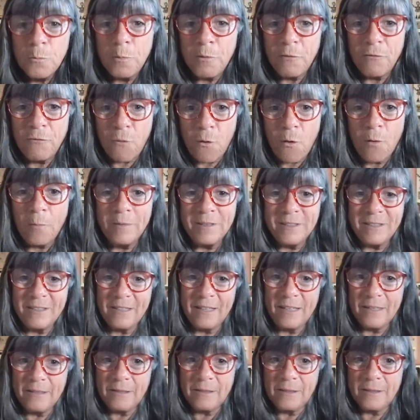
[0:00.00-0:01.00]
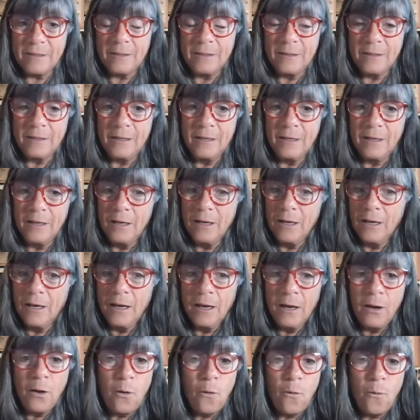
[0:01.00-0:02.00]
performances.
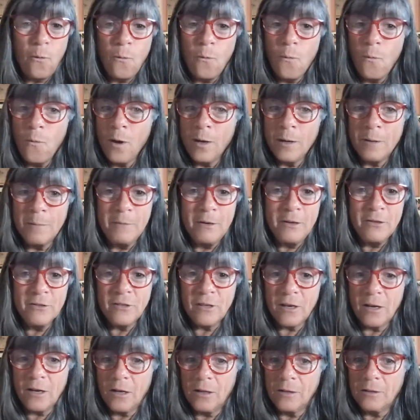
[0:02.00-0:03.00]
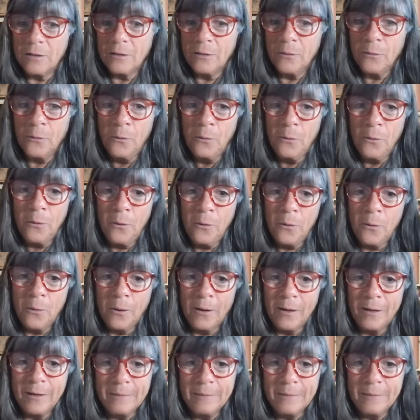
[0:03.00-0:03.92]
What a musical. Woo!